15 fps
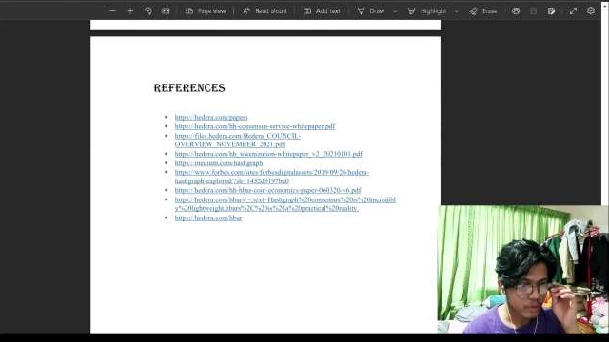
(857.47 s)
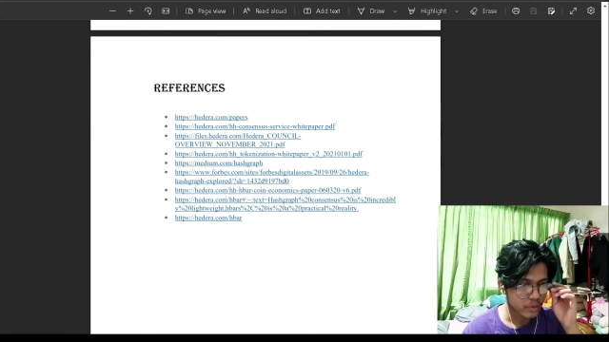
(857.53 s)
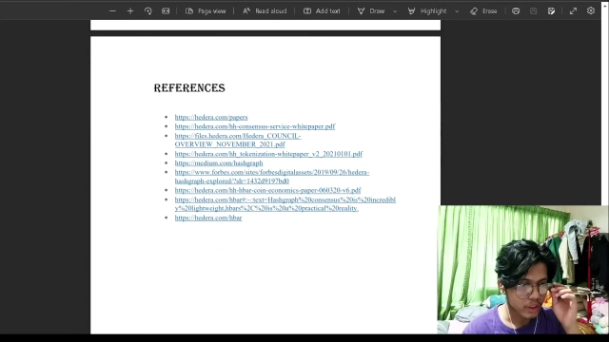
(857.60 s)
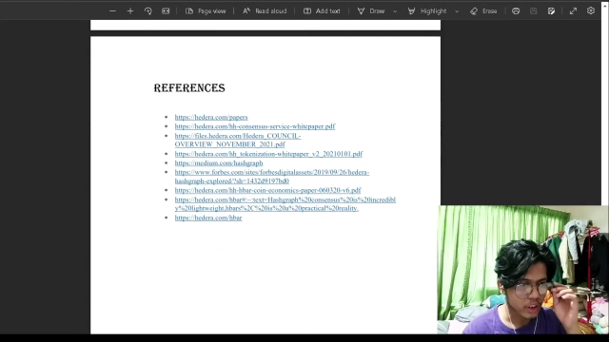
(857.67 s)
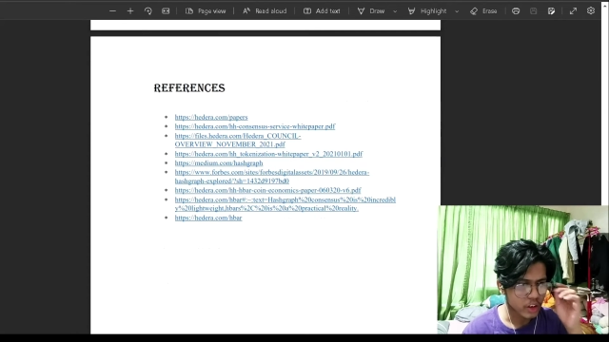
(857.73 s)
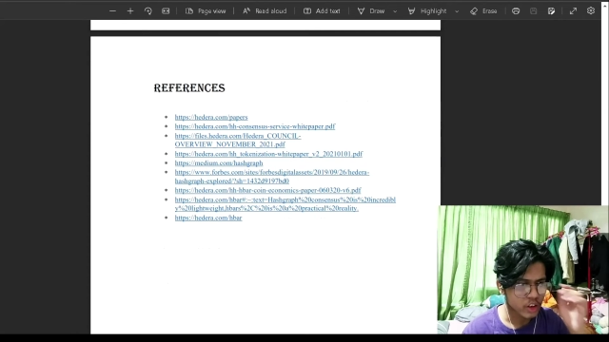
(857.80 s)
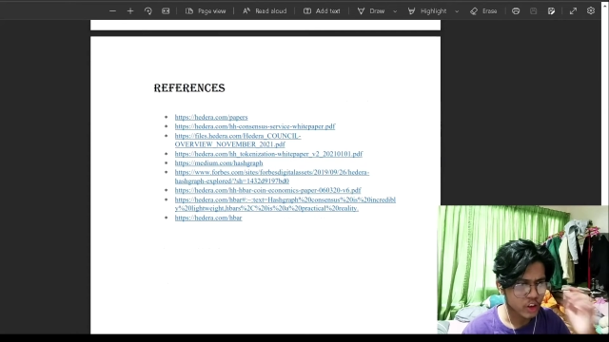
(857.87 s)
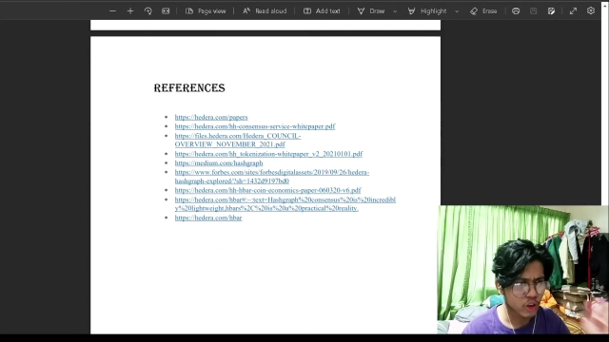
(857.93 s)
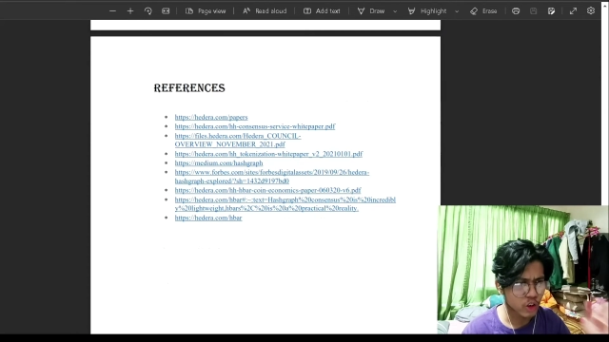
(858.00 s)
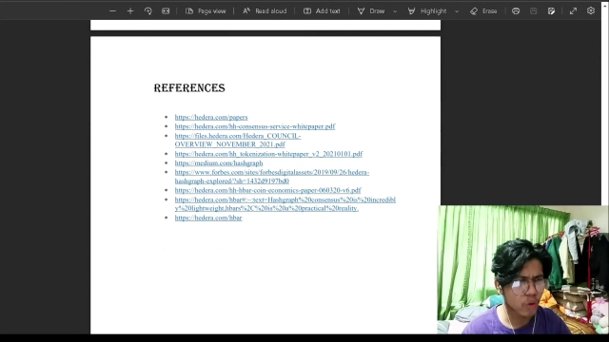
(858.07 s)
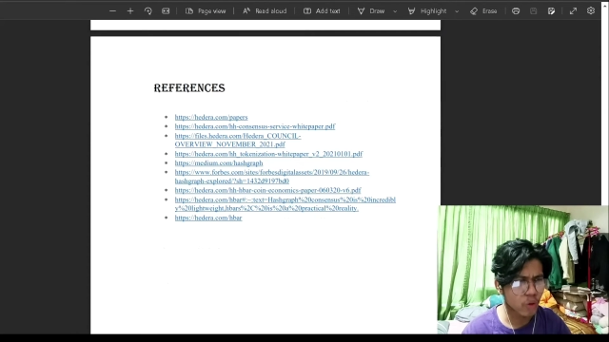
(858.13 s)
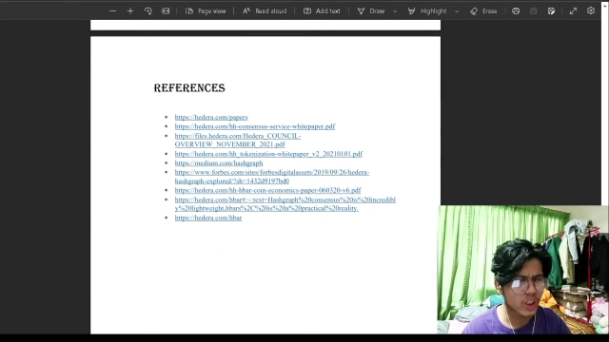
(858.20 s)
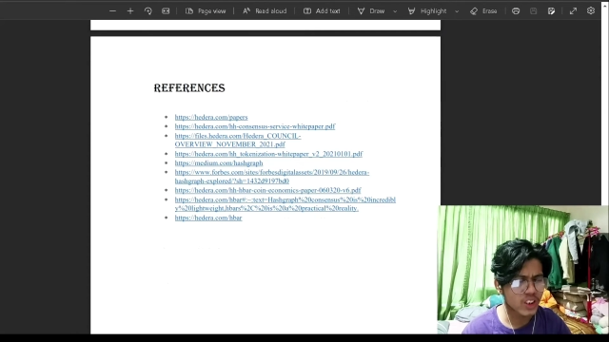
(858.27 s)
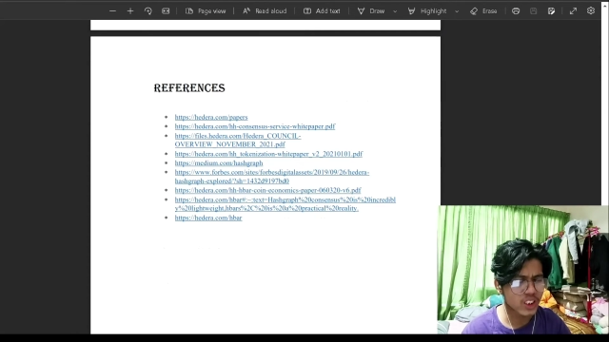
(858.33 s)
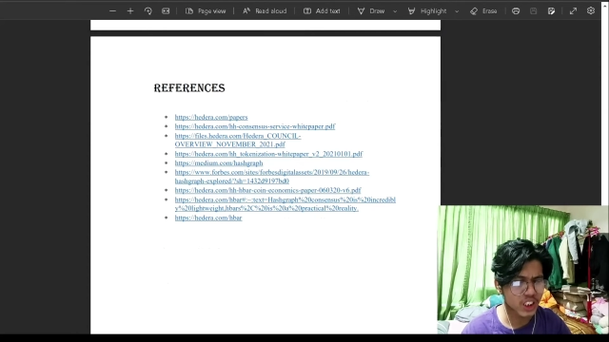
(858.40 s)
So
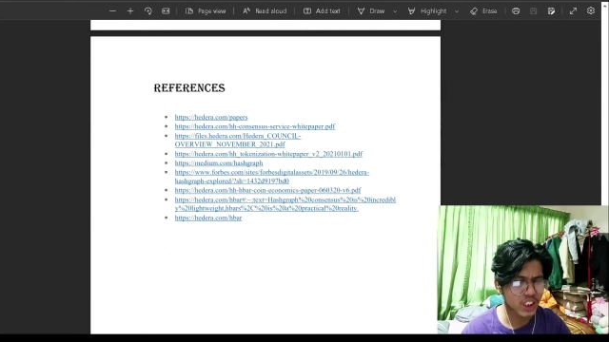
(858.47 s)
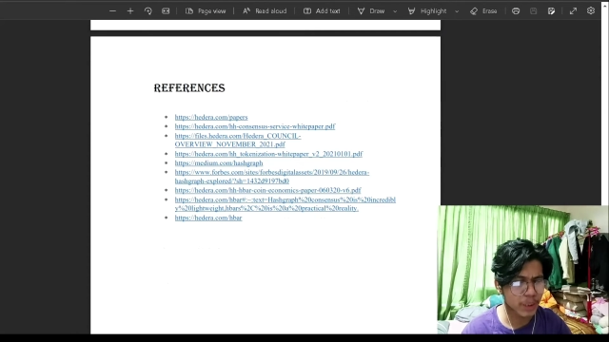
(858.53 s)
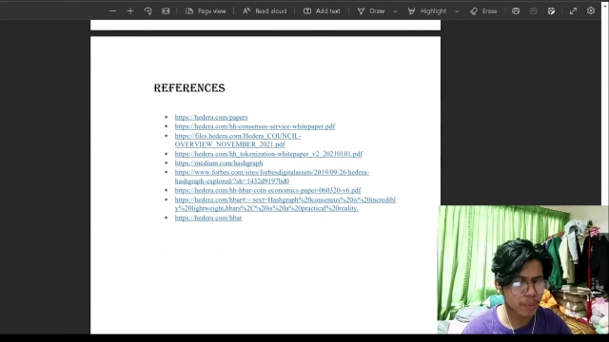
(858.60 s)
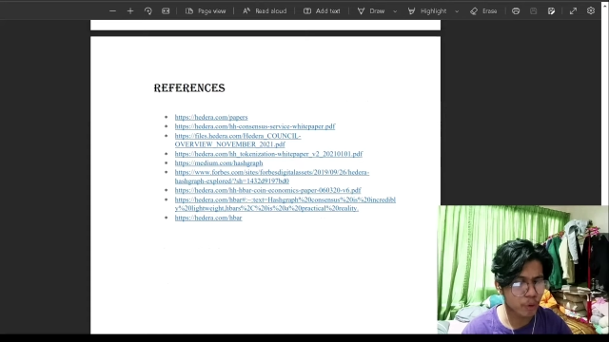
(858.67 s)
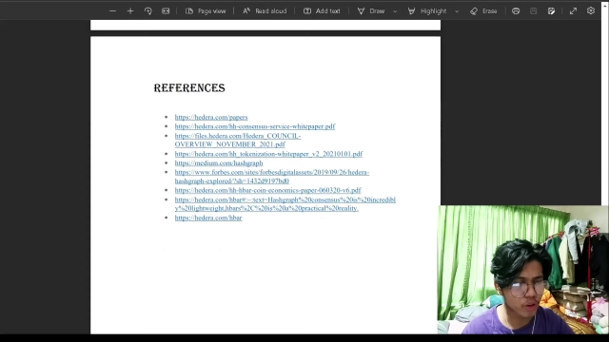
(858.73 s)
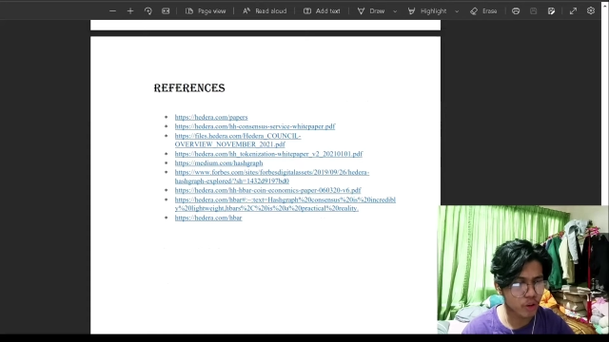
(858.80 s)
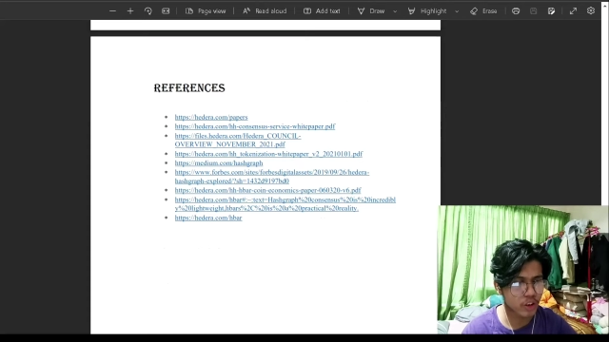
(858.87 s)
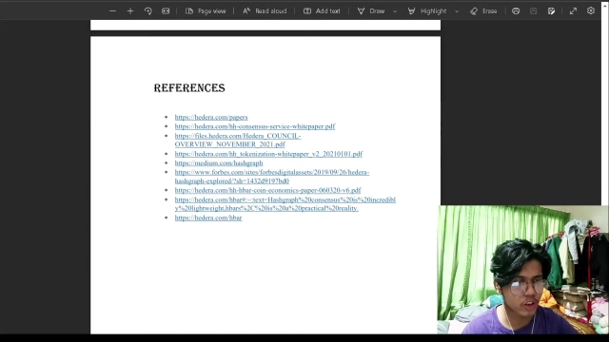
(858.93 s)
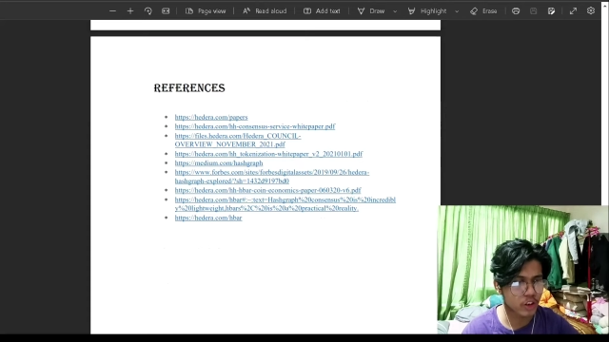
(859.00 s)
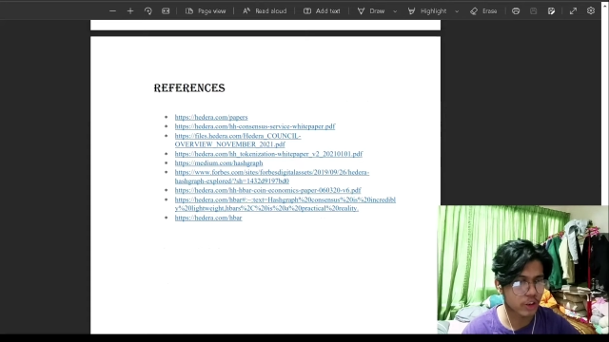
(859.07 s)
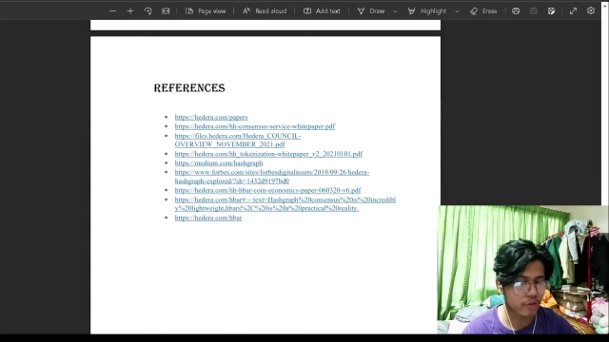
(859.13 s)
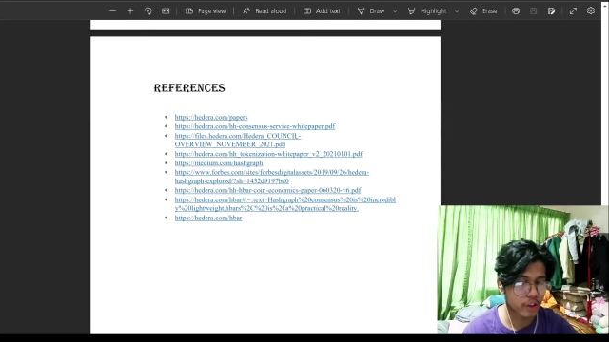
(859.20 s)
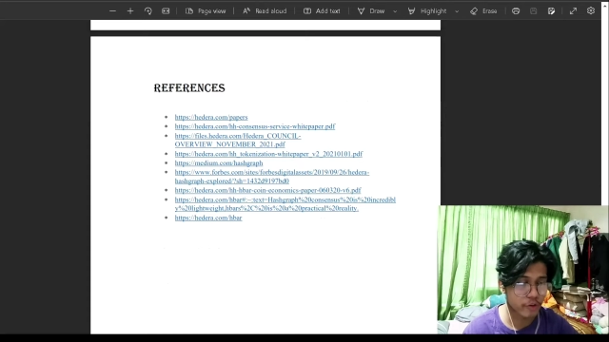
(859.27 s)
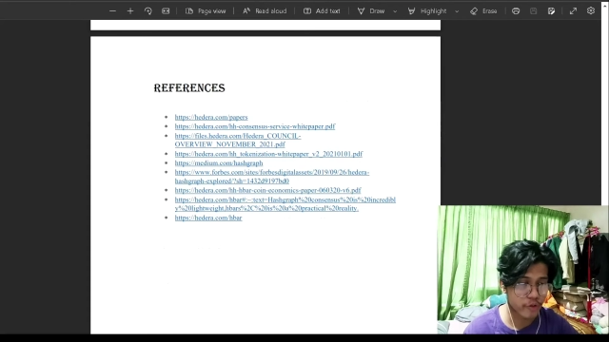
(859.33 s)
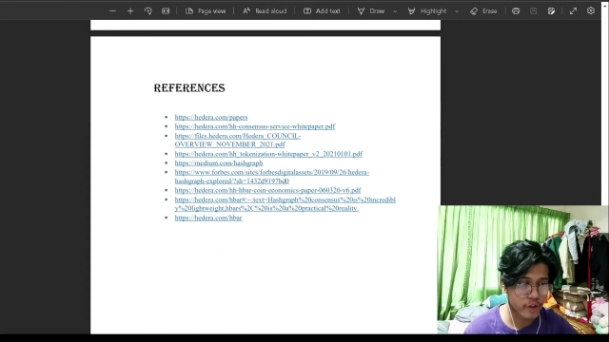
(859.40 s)
what is the importance of
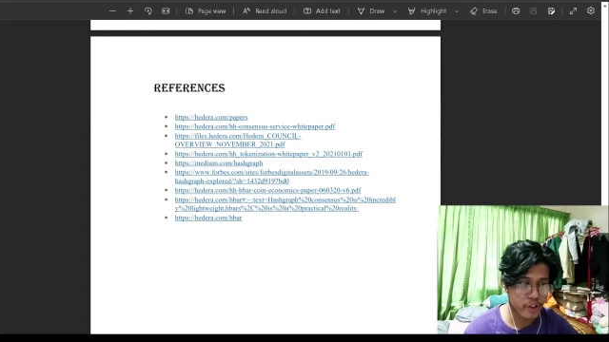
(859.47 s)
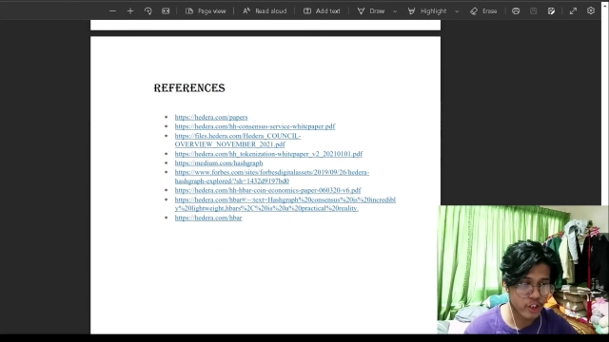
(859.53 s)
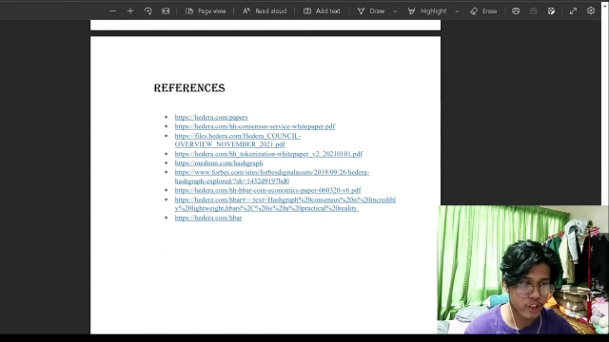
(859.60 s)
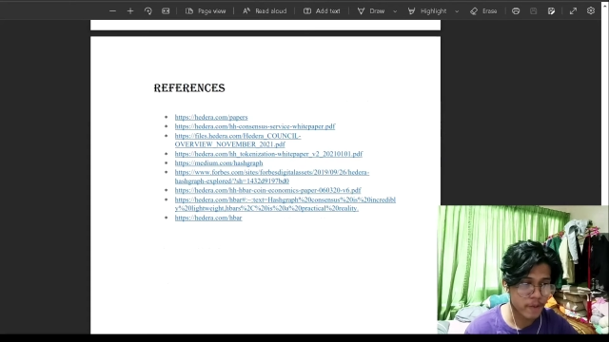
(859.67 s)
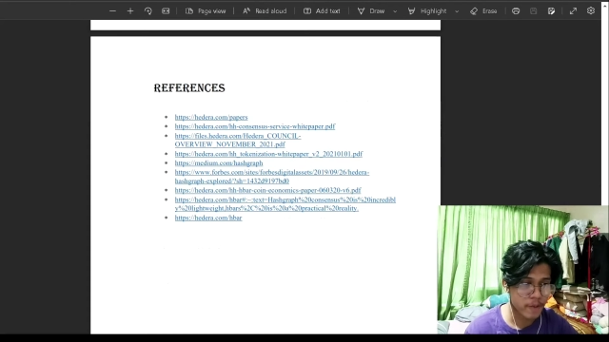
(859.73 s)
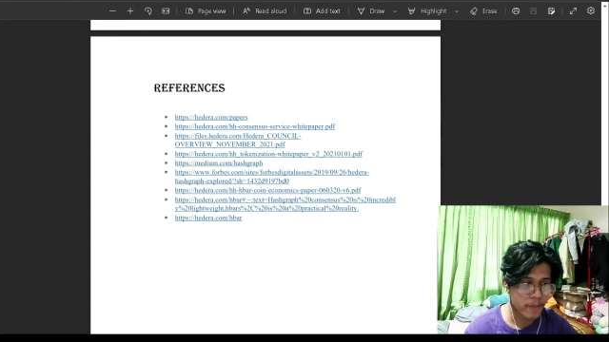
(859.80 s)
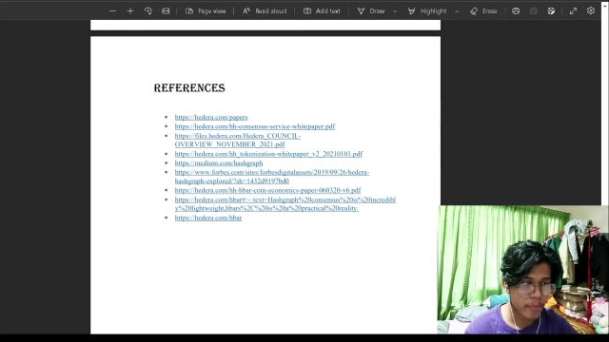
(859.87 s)
references?